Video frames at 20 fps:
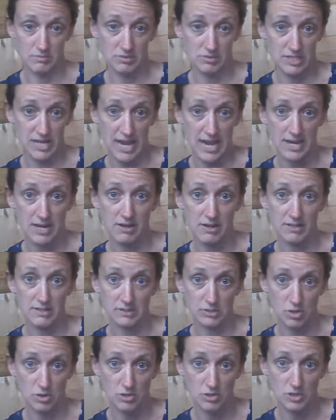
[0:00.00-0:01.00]
take
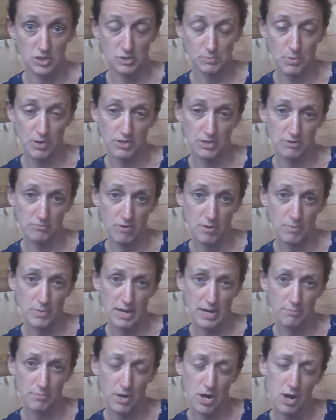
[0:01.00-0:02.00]
Scotland as part of the Roman
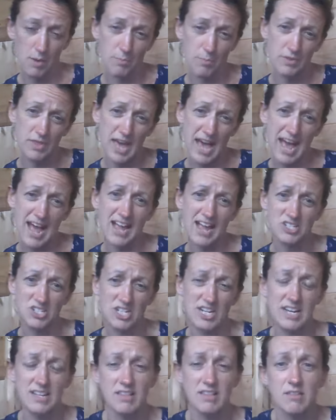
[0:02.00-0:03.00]
Empire, but that
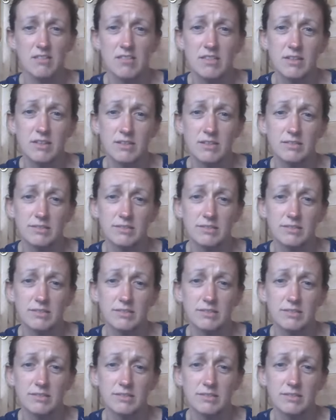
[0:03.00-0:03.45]
actually that